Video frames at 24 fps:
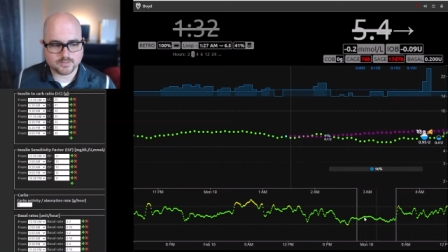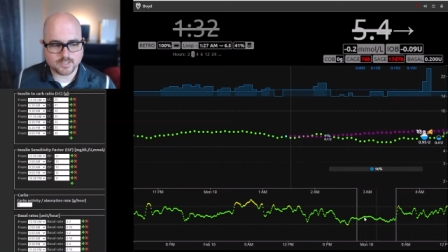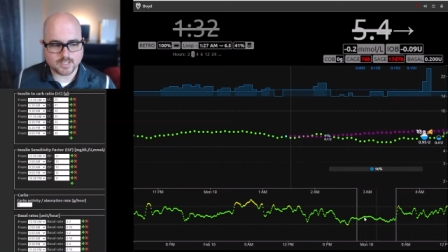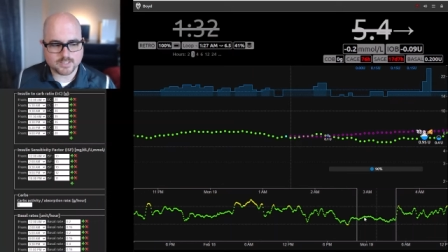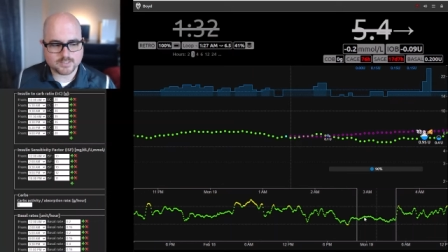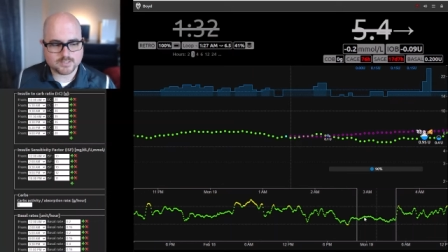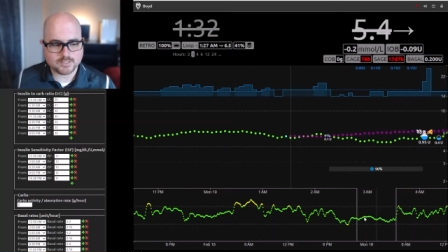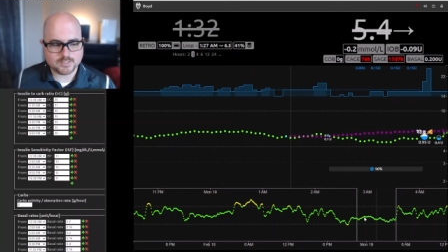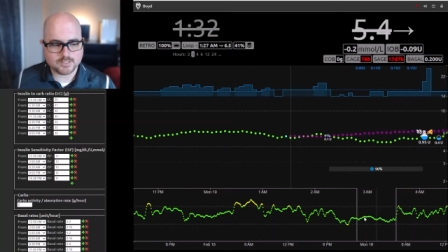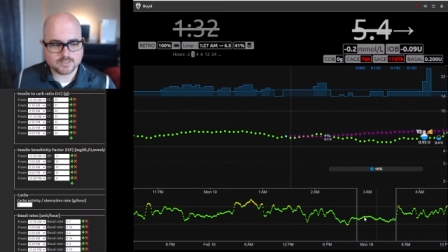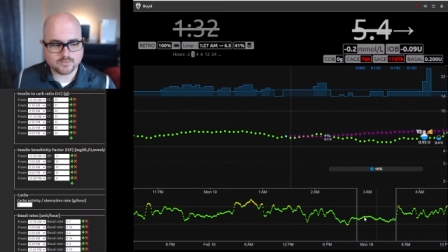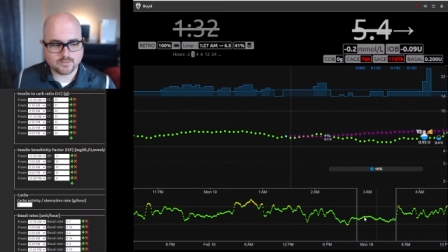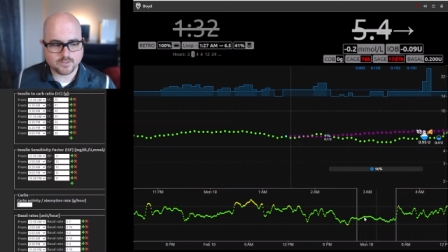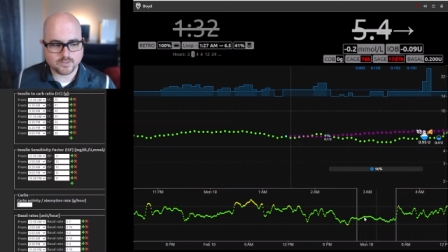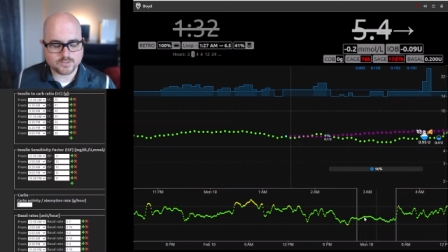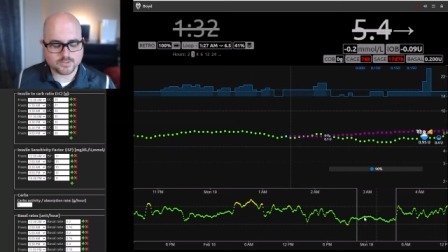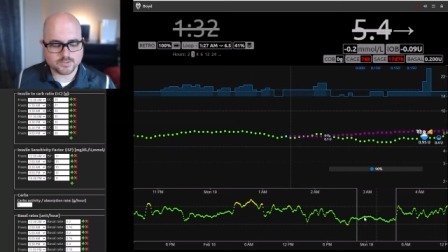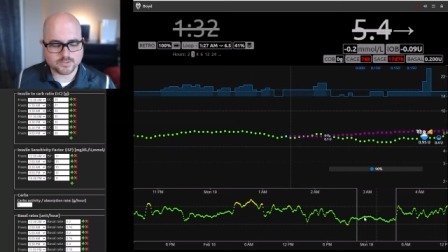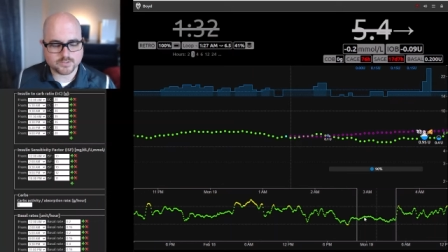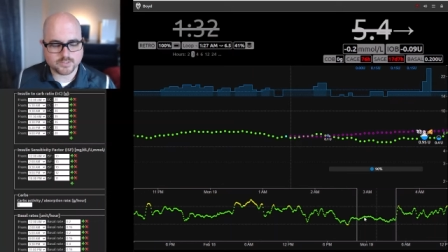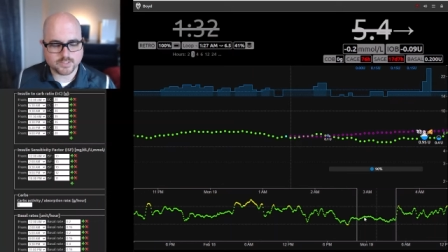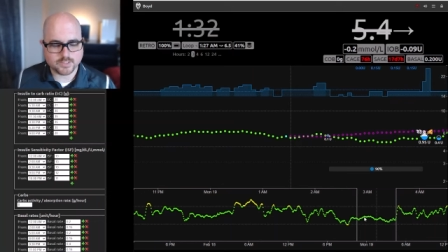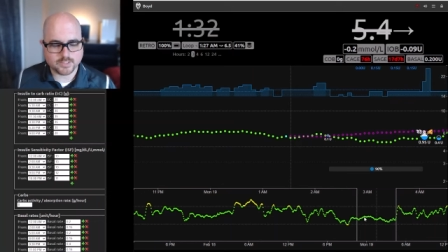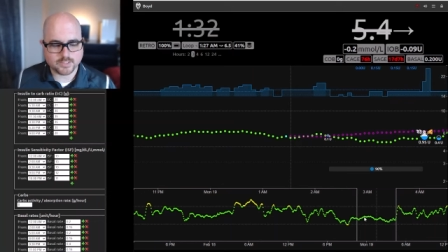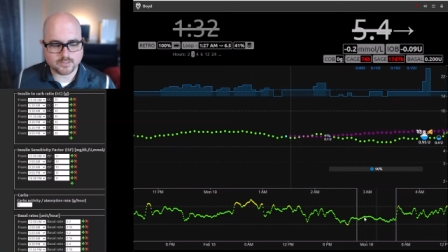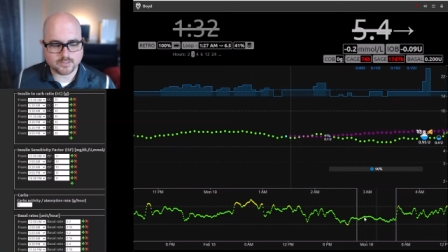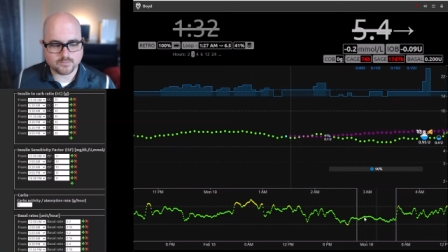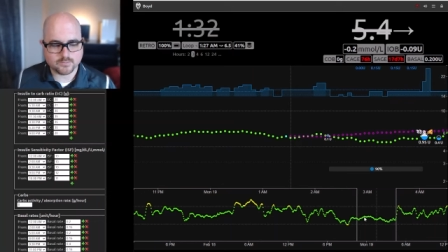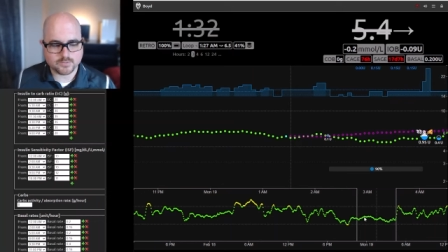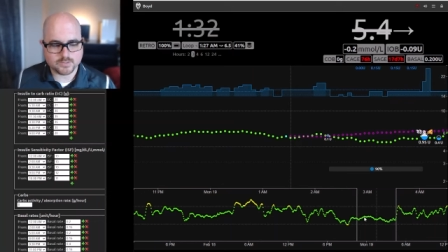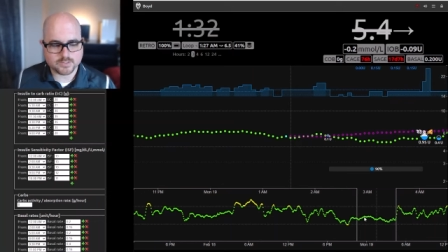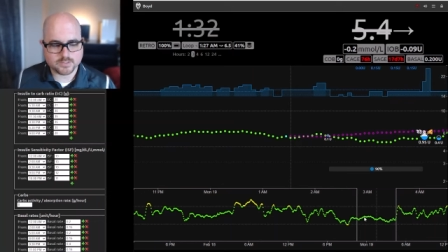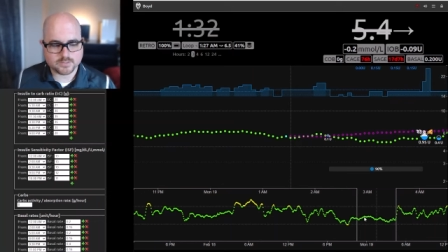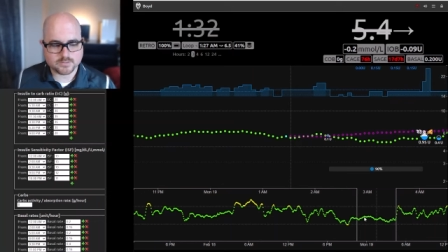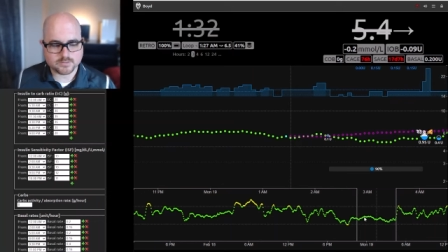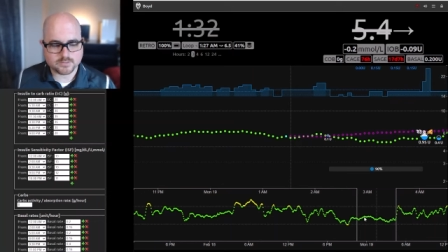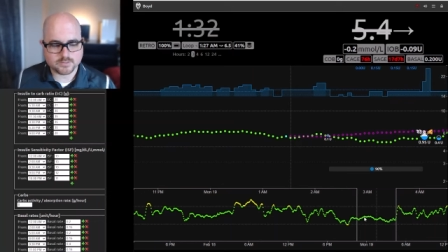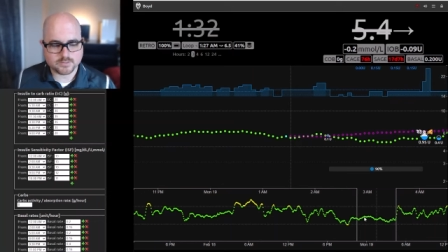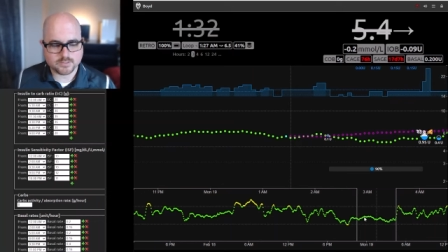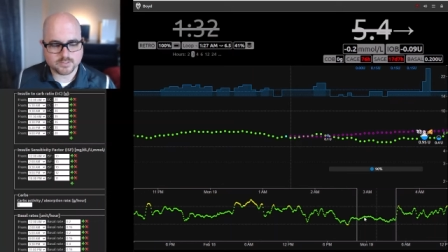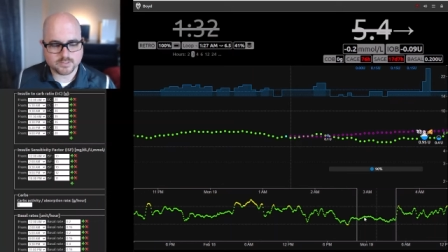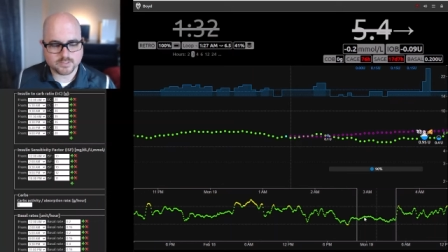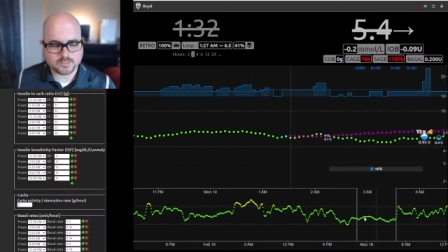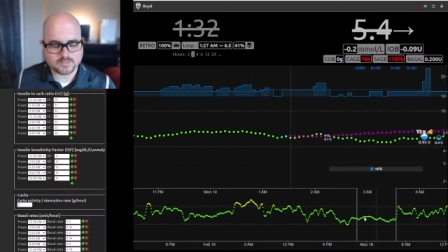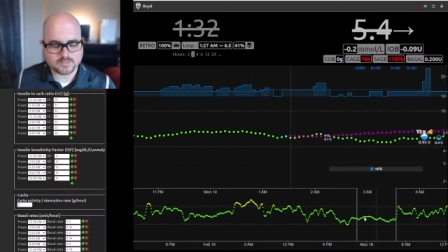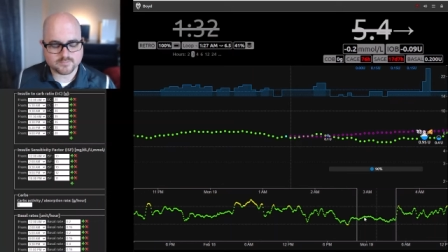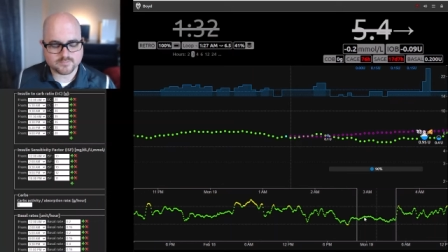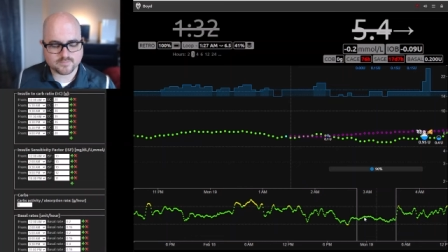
I see you alternating, which is